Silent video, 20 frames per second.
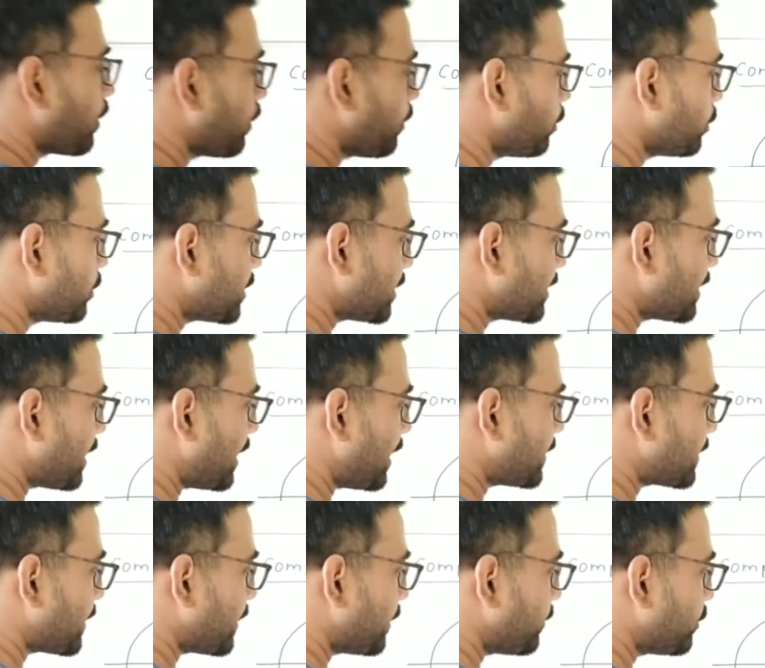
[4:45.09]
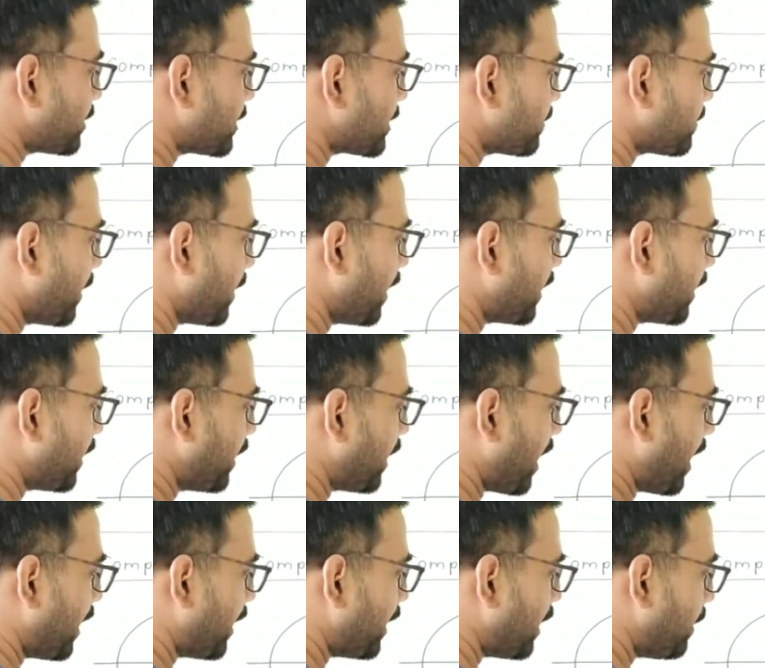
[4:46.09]
which is, let's say, which is making
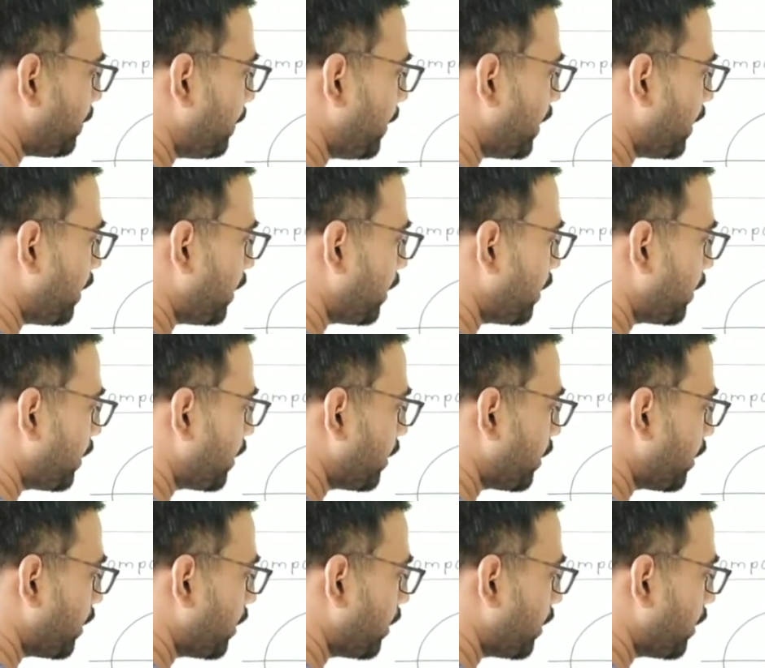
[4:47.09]
angle B,